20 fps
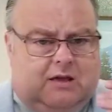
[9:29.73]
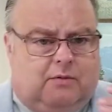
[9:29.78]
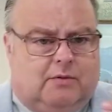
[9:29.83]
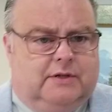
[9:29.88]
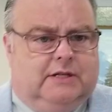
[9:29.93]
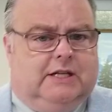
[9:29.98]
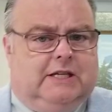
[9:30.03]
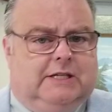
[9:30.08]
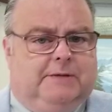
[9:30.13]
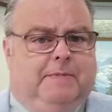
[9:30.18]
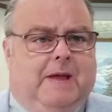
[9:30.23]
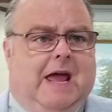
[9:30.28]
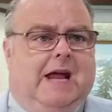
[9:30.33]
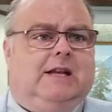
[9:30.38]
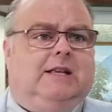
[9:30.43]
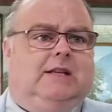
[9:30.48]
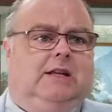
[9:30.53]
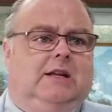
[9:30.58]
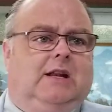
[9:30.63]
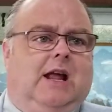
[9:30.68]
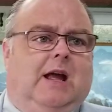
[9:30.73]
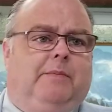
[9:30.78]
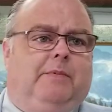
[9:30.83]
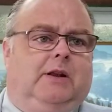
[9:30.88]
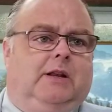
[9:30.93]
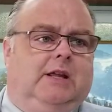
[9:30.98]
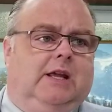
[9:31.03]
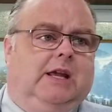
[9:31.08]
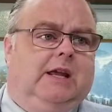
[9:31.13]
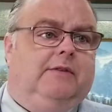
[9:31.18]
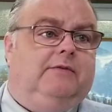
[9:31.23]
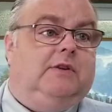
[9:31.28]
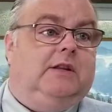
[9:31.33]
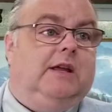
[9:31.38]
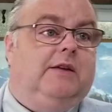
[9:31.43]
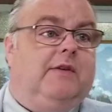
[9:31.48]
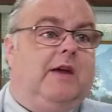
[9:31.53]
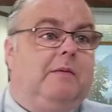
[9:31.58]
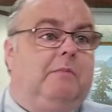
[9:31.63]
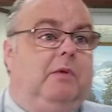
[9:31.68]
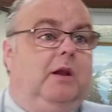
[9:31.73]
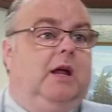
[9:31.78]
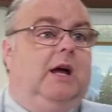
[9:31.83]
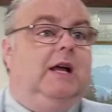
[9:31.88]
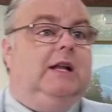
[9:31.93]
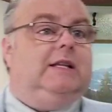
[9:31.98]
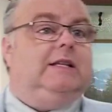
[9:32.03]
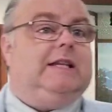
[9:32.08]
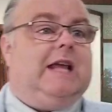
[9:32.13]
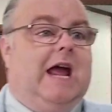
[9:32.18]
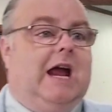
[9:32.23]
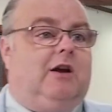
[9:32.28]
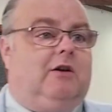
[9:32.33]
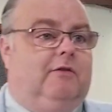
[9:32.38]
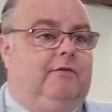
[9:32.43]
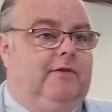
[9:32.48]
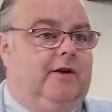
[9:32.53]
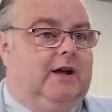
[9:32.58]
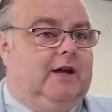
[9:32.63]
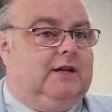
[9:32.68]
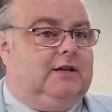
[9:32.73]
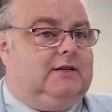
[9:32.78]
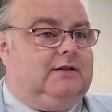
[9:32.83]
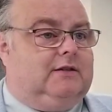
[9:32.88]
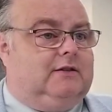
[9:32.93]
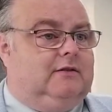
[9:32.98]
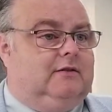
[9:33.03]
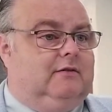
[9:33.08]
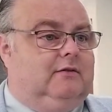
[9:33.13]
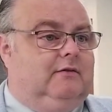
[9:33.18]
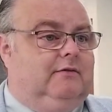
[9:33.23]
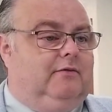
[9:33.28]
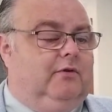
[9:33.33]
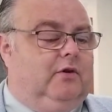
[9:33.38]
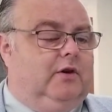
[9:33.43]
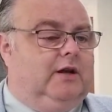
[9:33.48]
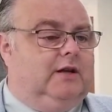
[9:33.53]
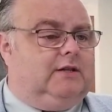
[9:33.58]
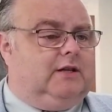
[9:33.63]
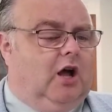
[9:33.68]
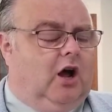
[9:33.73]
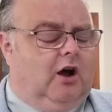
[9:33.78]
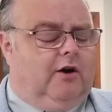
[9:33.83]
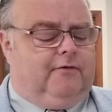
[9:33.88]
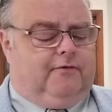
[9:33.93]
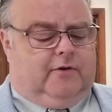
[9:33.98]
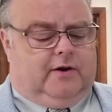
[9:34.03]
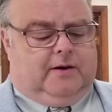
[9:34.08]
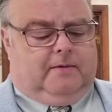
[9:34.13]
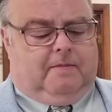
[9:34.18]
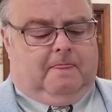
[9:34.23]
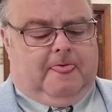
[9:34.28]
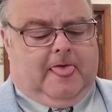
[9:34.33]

was expected, I believe, to give a blood sacrifice for his offering.